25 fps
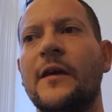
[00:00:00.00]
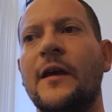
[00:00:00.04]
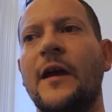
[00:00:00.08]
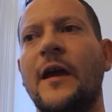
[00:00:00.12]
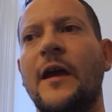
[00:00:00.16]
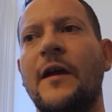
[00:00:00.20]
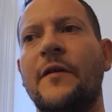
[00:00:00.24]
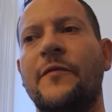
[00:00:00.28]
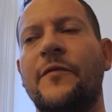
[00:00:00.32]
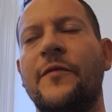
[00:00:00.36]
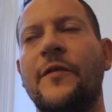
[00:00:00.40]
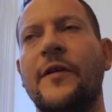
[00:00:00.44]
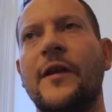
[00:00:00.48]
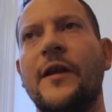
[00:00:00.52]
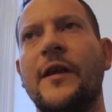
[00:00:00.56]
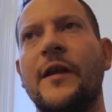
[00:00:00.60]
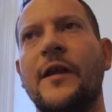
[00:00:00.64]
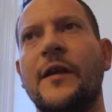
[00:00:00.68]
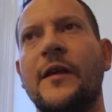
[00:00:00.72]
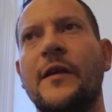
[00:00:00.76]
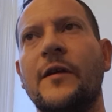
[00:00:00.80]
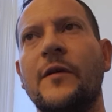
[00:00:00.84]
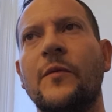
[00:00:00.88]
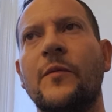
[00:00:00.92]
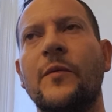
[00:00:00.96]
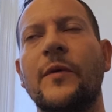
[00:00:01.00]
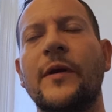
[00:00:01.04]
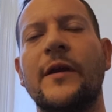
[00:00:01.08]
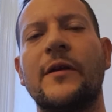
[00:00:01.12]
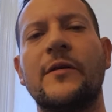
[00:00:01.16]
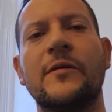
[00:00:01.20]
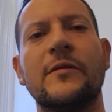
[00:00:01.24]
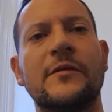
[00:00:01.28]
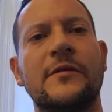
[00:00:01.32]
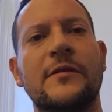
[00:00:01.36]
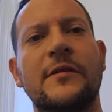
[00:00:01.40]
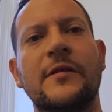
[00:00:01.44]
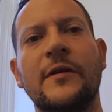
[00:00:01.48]
every
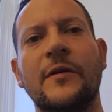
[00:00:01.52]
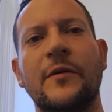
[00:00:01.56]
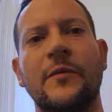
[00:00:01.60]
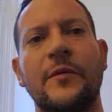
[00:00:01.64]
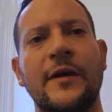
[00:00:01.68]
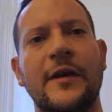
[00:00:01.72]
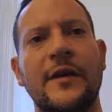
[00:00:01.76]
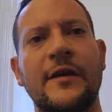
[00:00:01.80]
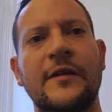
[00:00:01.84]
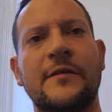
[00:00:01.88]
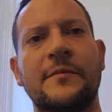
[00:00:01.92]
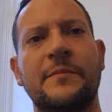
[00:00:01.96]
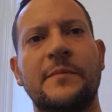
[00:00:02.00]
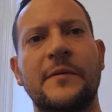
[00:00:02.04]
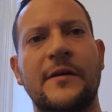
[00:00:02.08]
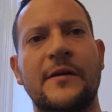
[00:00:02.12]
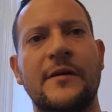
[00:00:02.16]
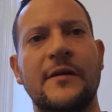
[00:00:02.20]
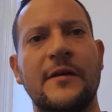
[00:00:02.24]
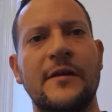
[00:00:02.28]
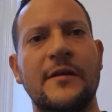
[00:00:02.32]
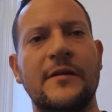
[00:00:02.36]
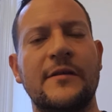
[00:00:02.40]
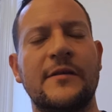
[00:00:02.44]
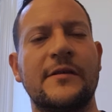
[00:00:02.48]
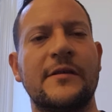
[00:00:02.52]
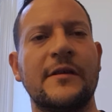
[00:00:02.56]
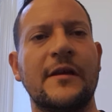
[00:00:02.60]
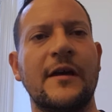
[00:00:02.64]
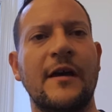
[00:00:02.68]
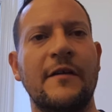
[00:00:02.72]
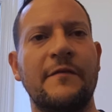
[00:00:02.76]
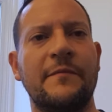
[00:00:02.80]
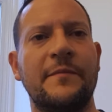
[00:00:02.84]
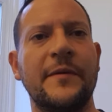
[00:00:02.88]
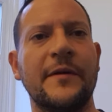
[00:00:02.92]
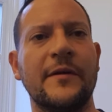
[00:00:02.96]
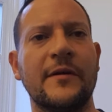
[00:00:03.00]
week or 2 weeks because
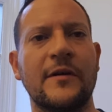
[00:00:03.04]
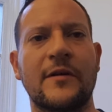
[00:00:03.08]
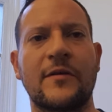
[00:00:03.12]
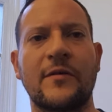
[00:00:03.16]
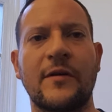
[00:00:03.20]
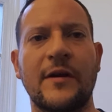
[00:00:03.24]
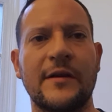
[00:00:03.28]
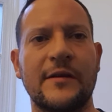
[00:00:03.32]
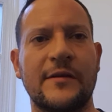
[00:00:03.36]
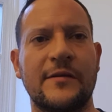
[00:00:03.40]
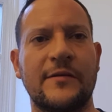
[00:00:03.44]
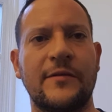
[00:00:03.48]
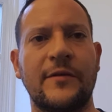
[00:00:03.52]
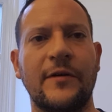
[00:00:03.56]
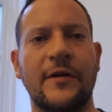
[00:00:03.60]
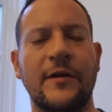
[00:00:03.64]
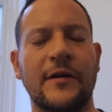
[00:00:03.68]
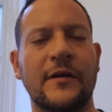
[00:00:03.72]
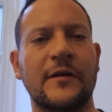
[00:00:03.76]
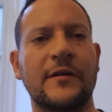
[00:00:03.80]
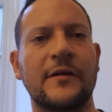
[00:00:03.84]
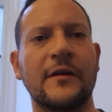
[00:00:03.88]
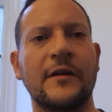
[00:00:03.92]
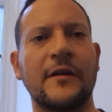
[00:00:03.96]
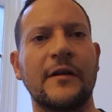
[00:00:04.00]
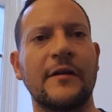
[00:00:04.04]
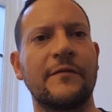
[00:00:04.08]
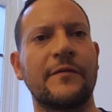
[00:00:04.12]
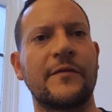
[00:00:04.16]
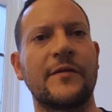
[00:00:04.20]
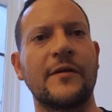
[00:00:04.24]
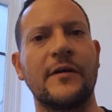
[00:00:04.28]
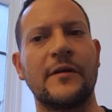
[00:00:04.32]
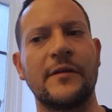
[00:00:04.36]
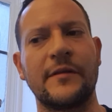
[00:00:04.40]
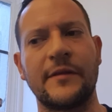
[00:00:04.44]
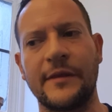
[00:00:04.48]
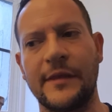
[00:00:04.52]
I've built a great structure. I've
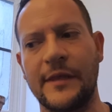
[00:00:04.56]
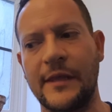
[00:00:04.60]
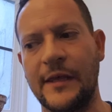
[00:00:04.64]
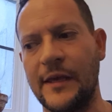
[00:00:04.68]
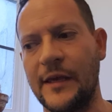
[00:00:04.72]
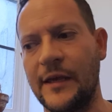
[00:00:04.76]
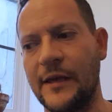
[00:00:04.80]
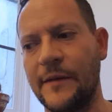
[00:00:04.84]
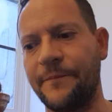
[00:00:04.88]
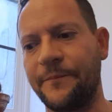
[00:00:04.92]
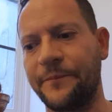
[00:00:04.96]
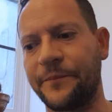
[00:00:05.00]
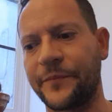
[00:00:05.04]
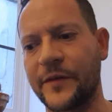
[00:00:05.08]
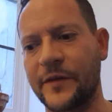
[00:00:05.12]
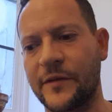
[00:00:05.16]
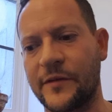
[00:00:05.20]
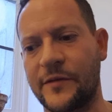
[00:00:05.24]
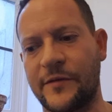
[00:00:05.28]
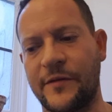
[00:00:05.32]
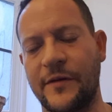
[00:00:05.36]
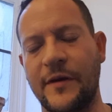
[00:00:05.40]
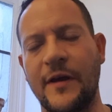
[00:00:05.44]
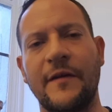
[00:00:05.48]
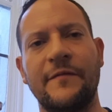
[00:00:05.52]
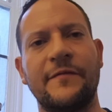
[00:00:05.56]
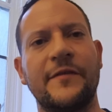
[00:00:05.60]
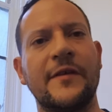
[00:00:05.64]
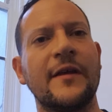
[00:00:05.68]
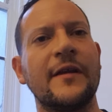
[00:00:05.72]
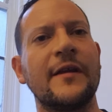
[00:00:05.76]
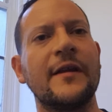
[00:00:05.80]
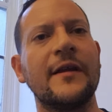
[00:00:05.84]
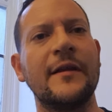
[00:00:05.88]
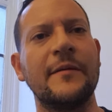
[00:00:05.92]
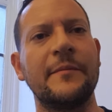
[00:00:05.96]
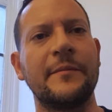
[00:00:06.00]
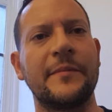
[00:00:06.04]

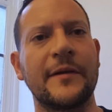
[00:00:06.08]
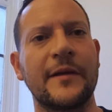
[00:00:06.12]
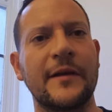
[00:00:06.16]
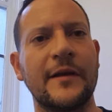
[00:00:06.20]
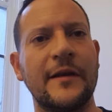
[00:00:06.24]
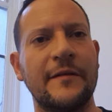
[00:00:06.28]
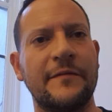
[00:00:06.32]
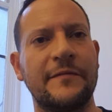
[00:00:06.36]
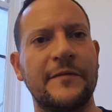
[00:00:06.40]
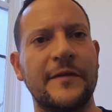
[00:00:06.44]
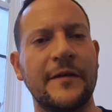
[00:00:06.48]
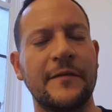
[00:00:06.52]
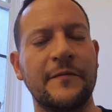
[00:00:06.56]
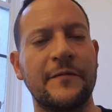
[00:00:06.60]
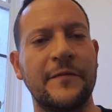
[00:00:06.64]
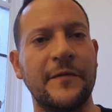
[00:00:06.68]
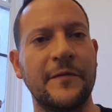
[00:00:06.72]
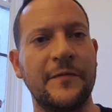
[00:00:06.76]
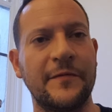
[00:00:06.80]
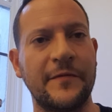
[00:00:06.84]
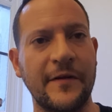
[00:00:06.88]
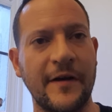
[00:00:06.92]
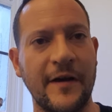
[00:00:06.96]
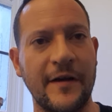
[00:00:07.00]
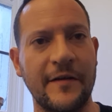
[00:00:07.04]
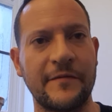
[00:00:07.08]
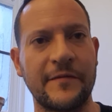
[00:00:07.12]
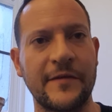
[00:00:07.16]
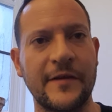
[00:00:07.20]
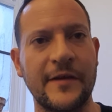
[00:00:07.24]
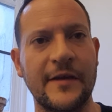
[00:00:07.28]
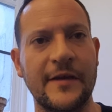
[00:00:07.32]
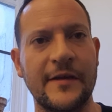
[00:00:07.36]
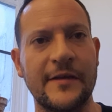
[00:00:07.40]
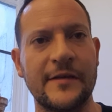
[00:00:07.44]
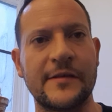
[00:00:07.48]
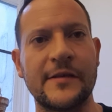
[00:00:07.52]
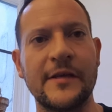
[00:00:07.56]
done Olympic lifting for 5
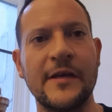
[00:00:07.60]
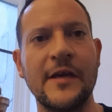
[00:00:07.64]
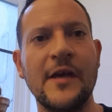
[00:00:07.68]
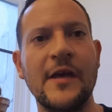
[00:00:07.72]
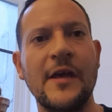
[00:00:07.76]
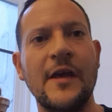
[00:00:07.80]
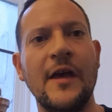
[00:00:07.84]
years.